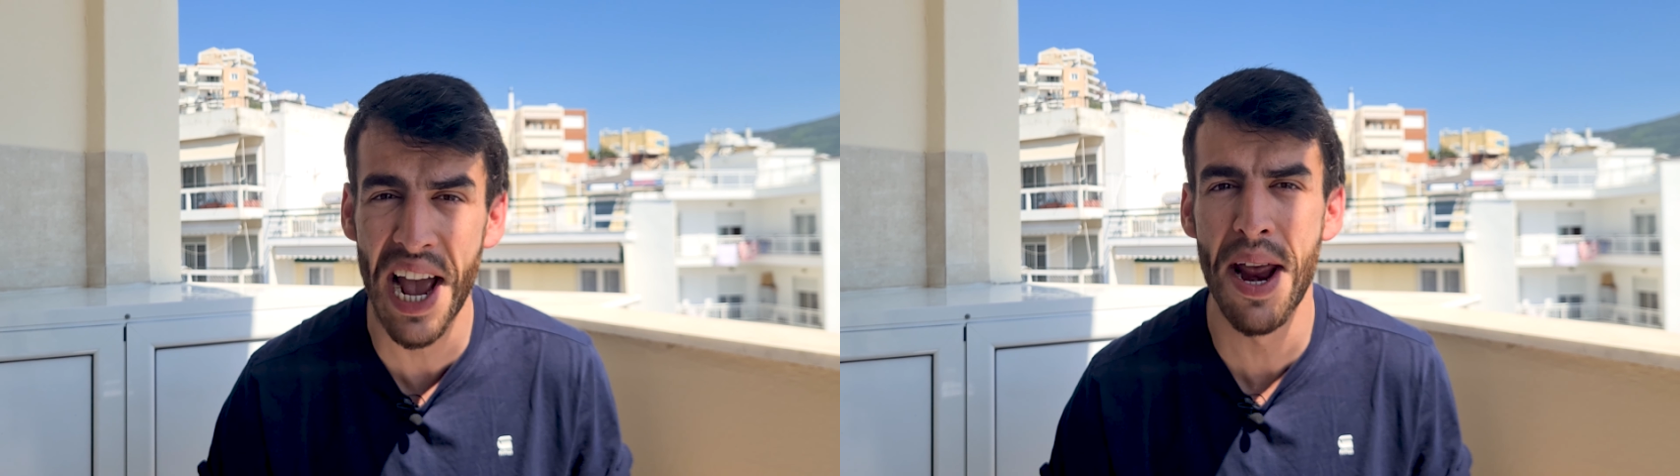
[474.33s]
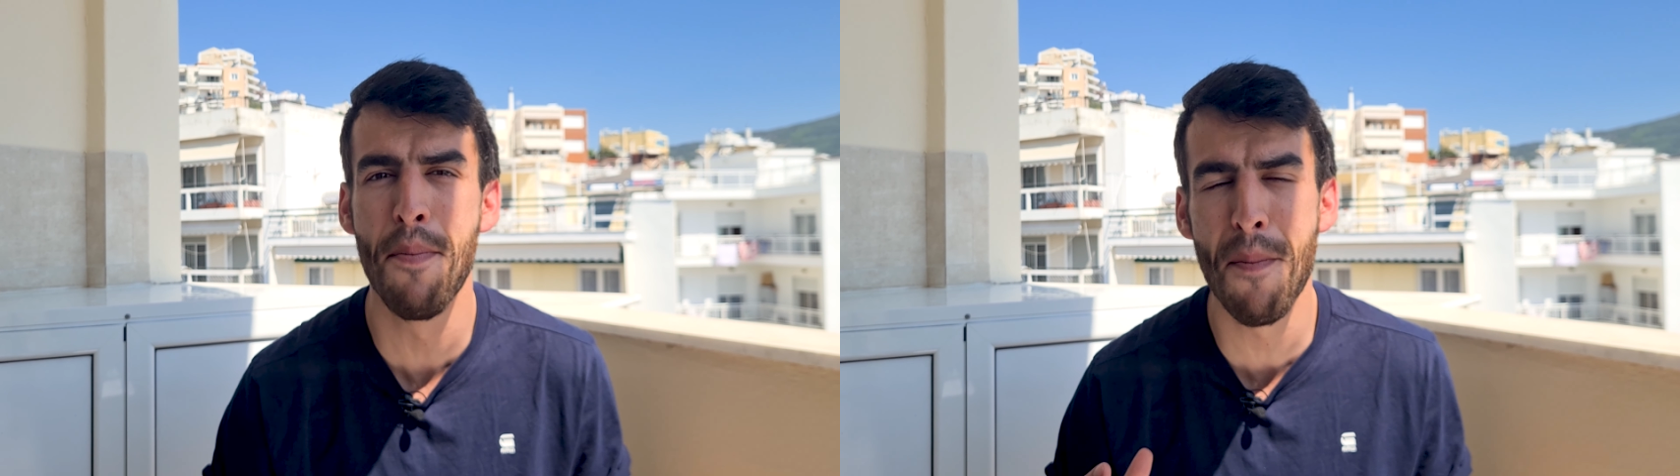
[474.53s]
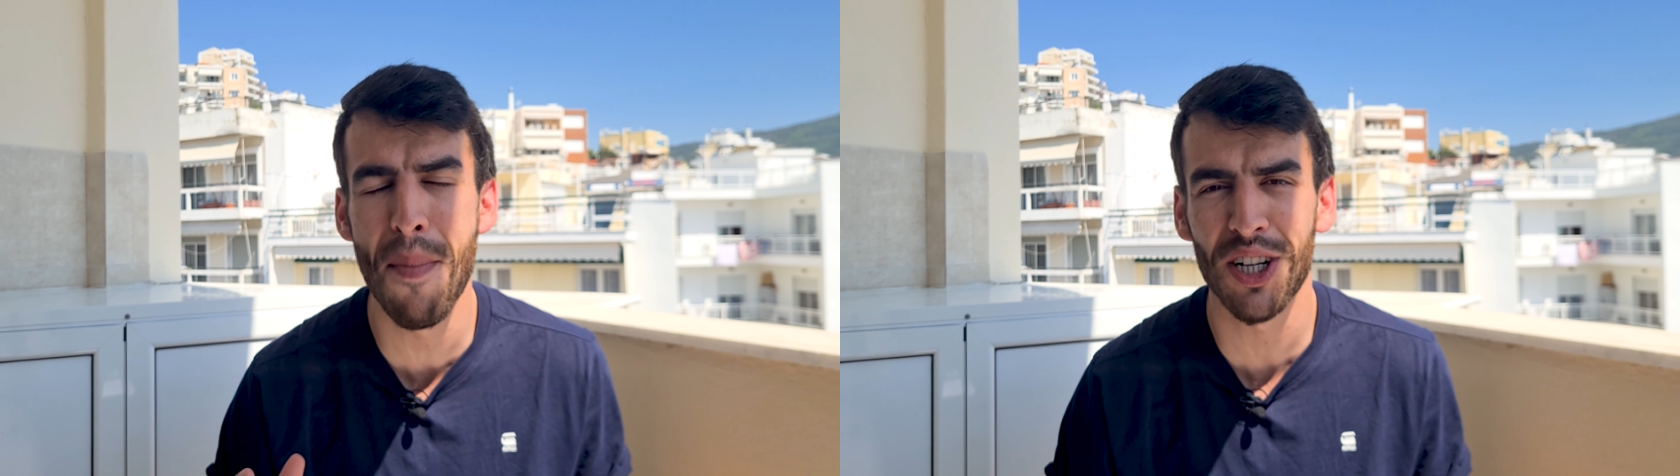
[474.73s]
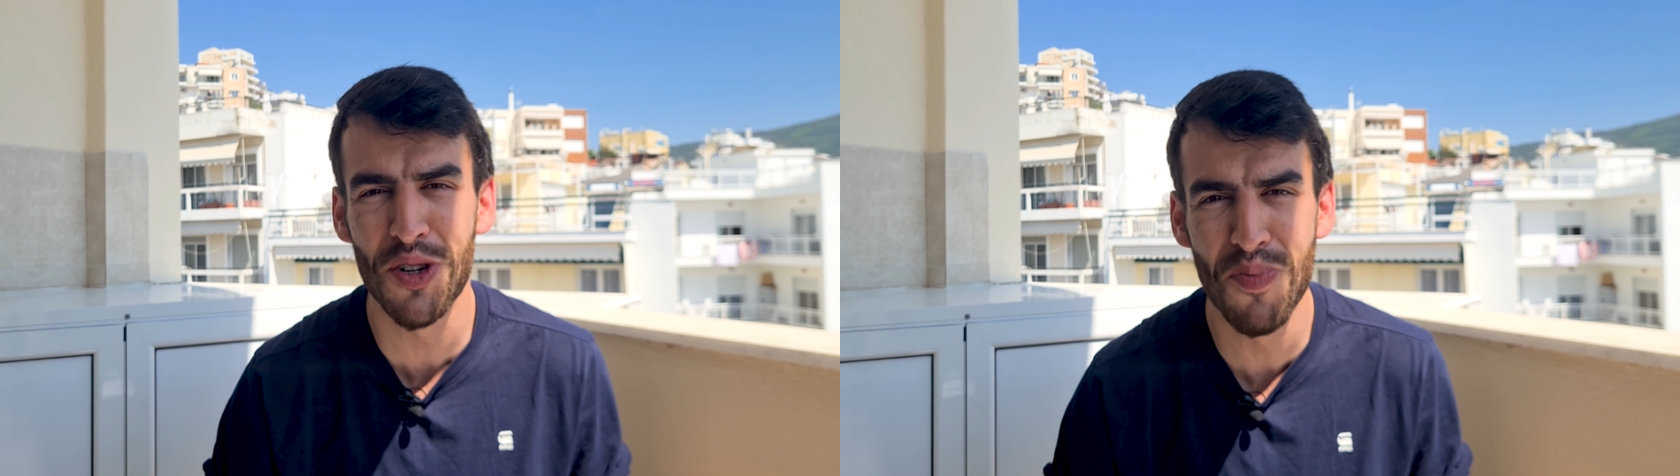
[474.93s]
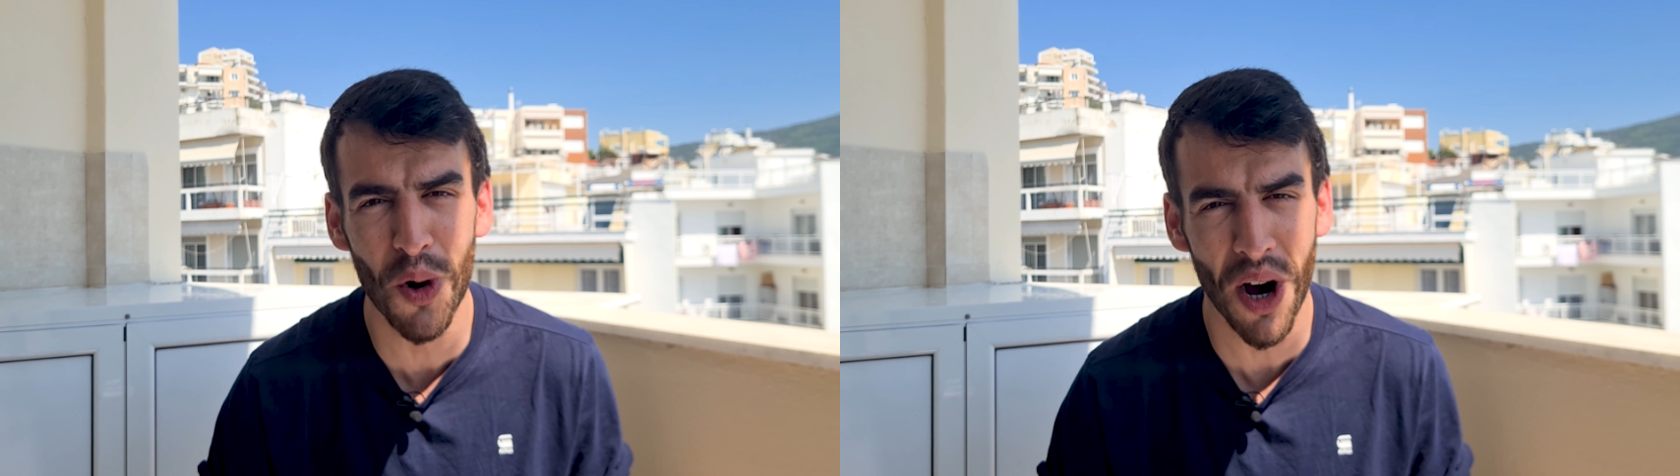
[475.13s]
and much
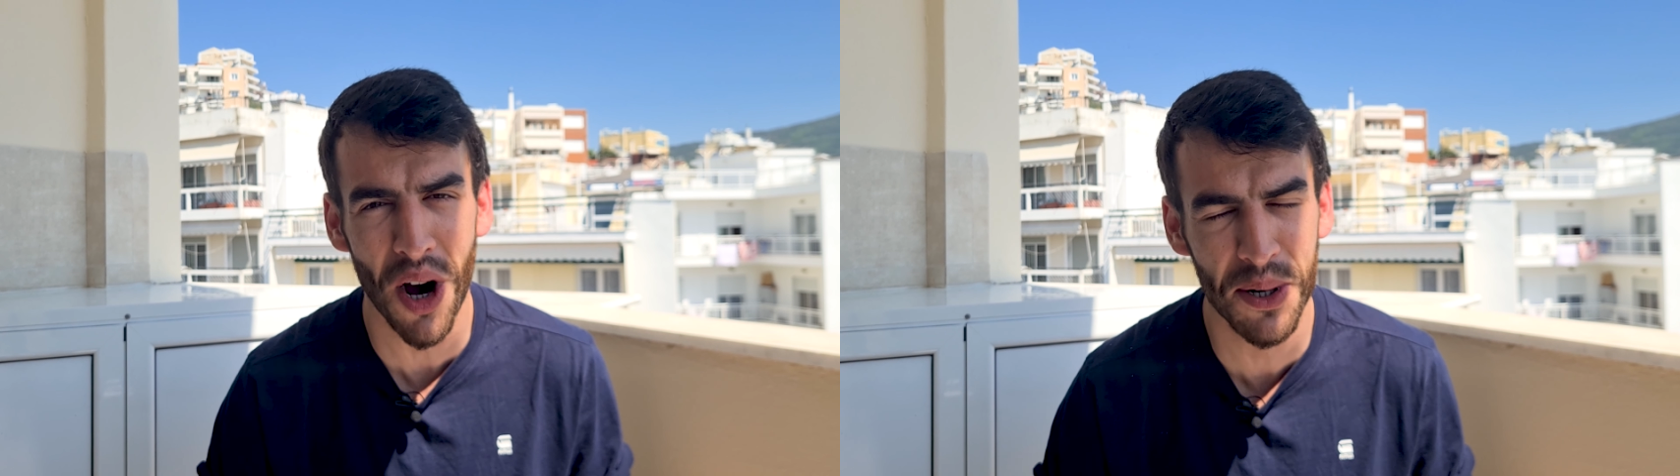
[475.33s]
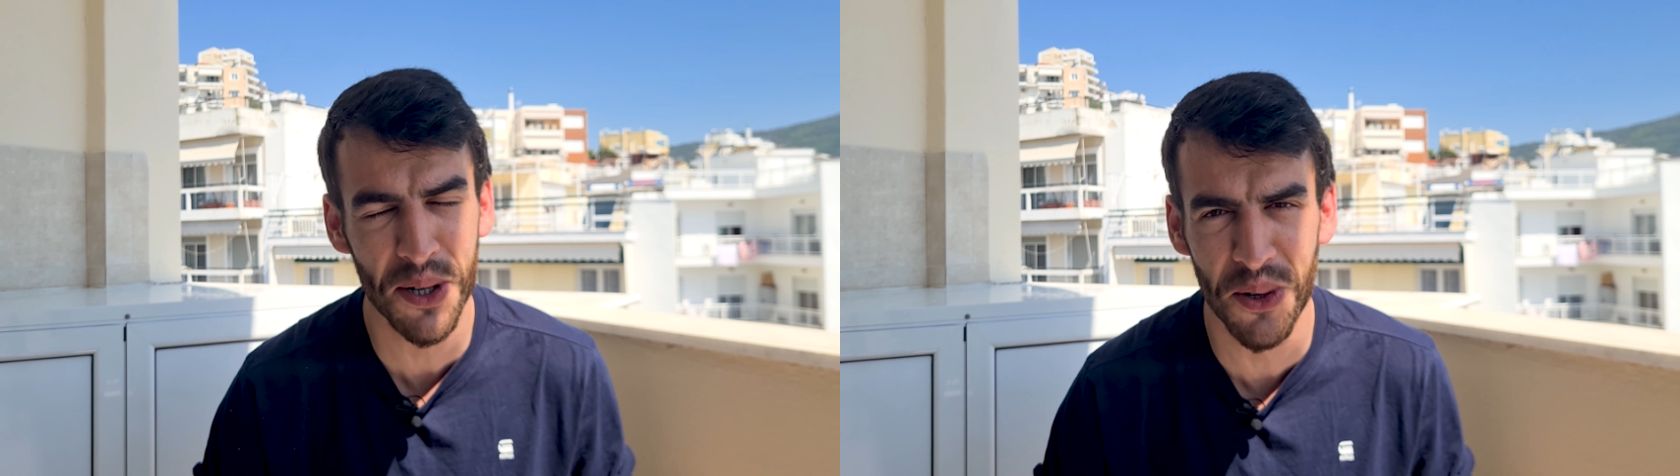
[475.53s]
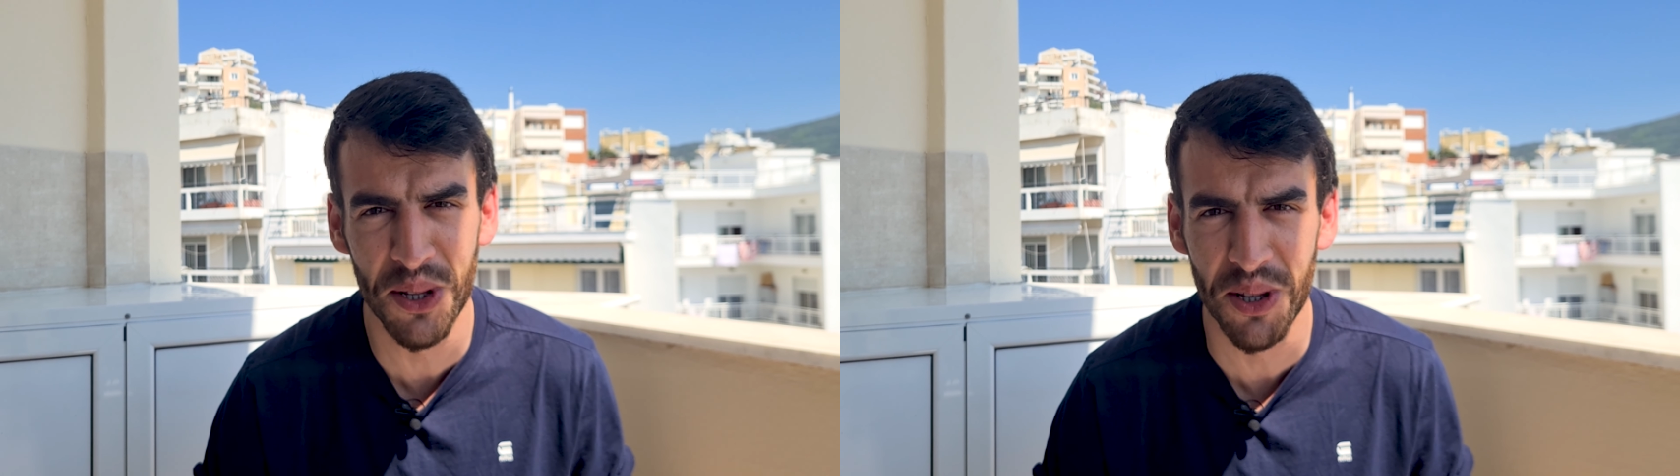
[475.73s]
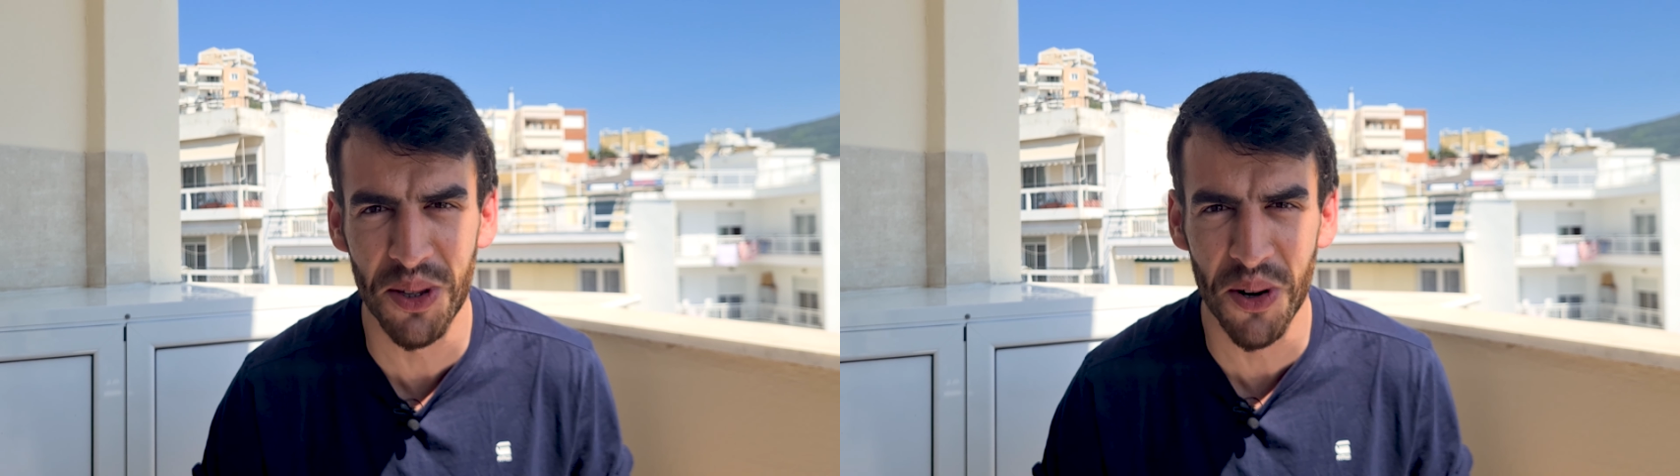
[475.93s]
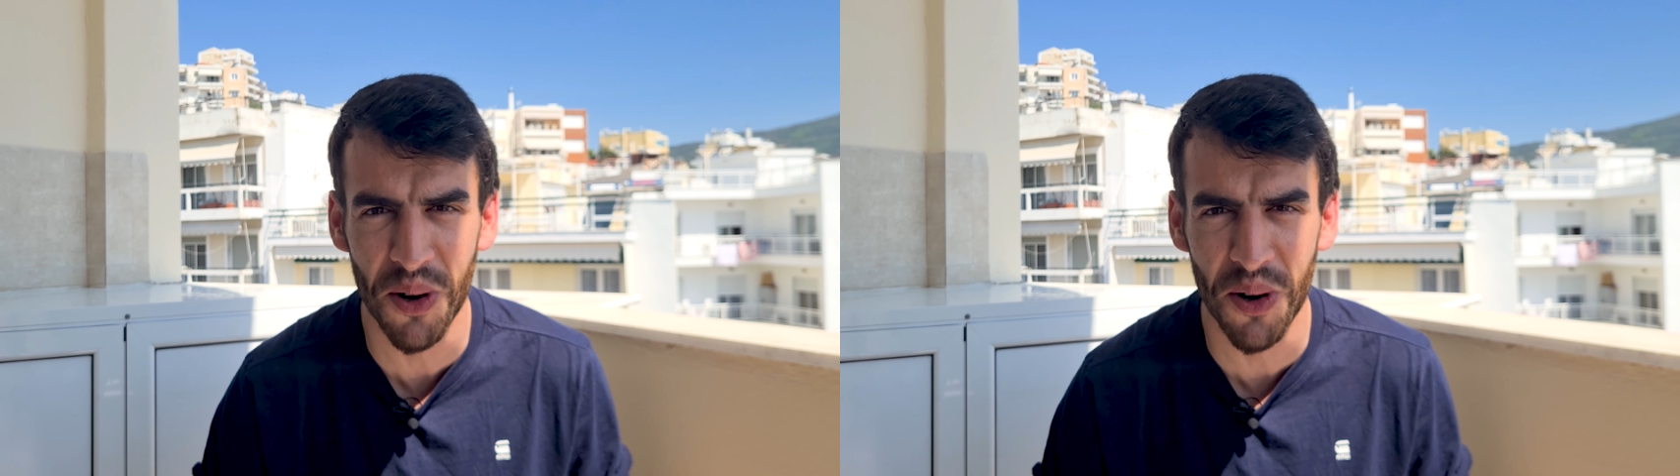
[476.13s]
more opportunity to